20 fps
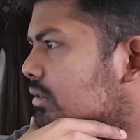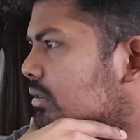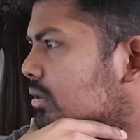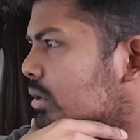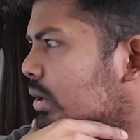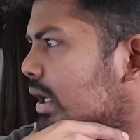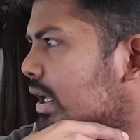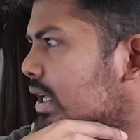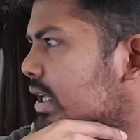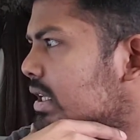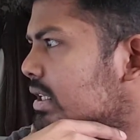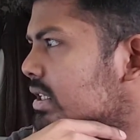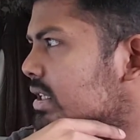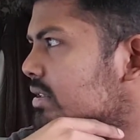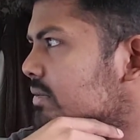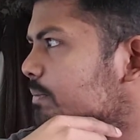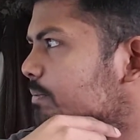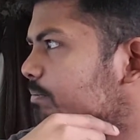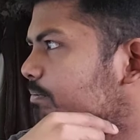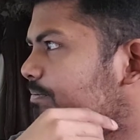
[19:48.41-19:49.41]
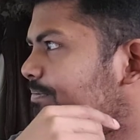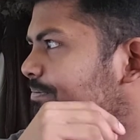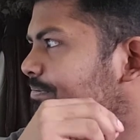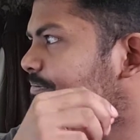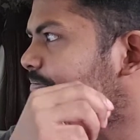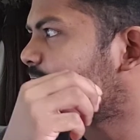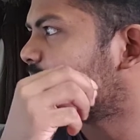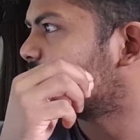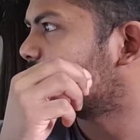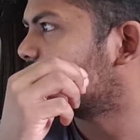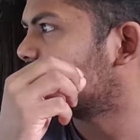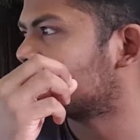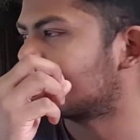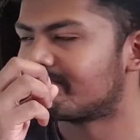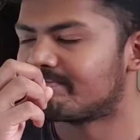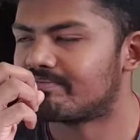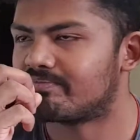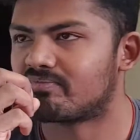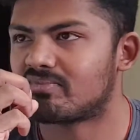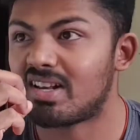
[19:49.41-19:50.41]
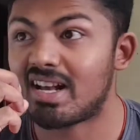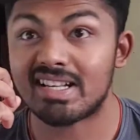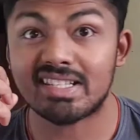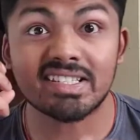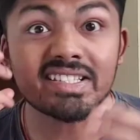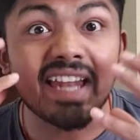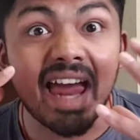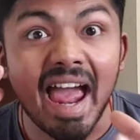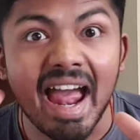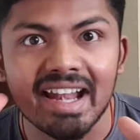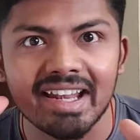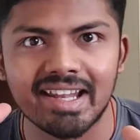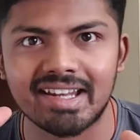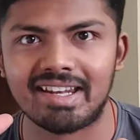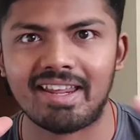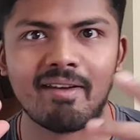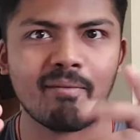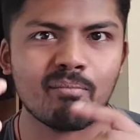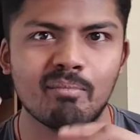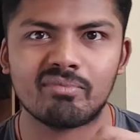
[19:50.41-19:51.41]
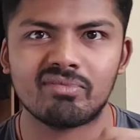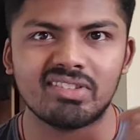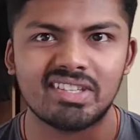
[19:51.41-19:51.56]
Okay, he just stared at him.